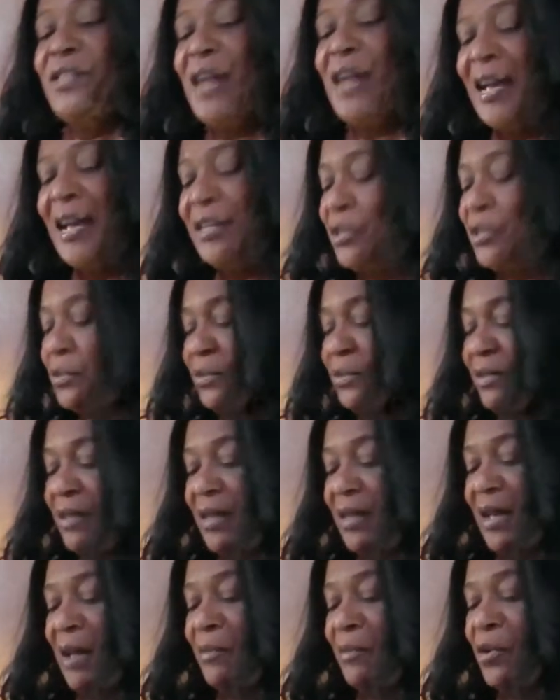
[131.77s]
I don't
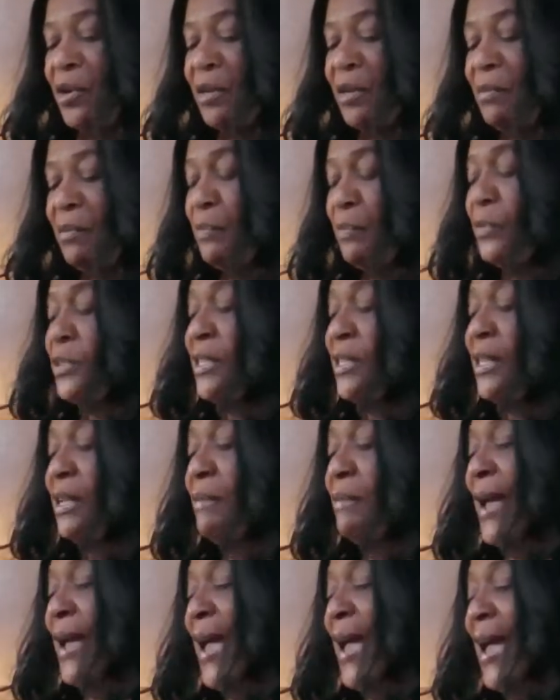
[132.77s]
think I'm going to be putting
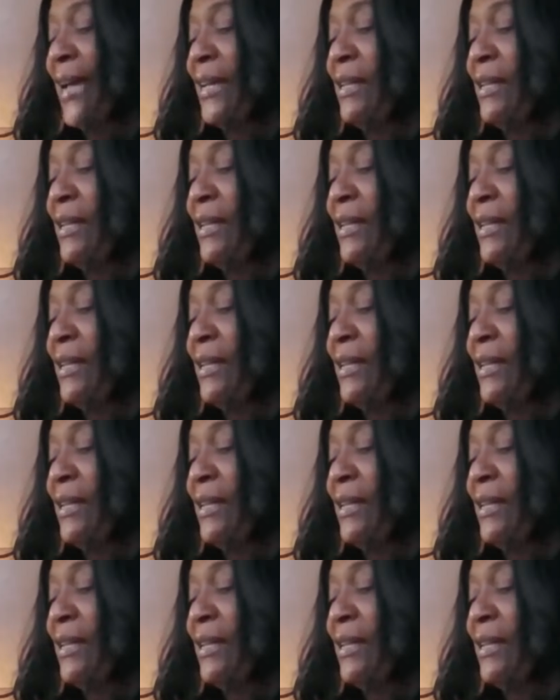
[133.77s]
in my ackee